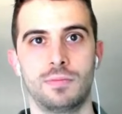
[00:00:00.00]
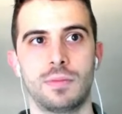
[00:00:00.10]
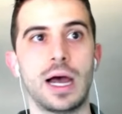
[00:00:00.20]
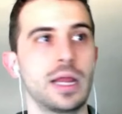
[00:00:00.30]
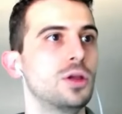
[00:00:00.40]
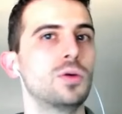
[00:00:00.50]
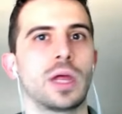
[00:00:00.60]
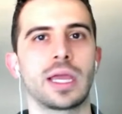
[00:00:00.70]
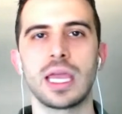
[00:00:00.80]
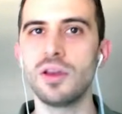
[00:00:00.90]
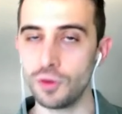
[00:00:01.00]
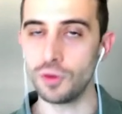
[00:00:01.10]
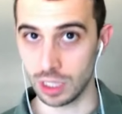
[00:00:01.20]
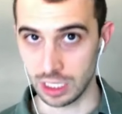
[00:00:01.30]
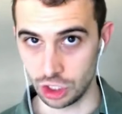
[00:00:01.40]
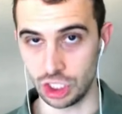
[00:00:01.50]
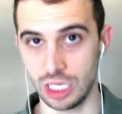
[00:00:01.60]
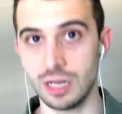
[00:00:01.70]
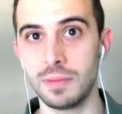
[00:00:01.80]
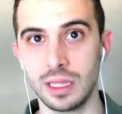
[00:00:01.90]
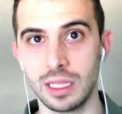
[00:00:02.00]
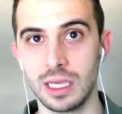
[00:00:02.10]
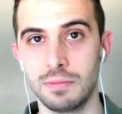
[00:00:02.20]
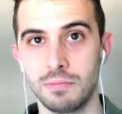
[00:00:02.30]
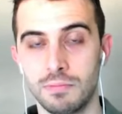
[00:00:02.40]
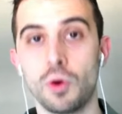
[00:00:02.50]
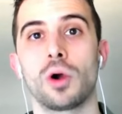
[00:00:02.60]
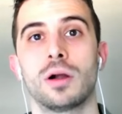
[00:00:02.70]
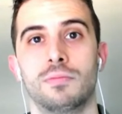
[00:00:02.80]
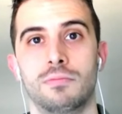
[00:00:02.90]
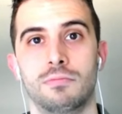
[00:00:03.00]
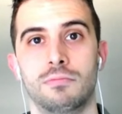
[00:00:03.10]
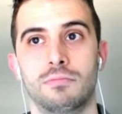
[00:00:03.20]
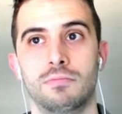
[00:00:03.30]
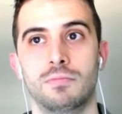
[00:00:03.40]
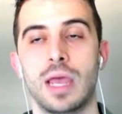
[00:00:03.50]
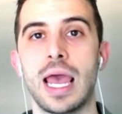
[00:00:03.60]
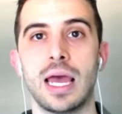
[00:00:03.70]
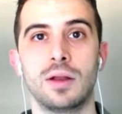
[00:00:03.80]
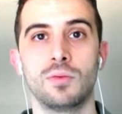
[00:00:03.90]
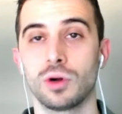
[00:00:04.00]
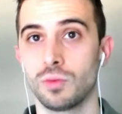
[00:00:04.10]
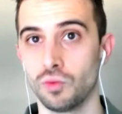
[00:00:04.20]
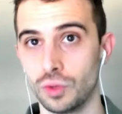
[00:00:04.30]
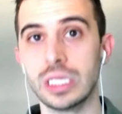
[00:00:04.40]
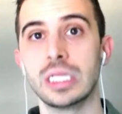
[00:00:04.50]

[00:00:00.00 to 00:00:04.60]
I knew, like, if we were legitimately poor and we're really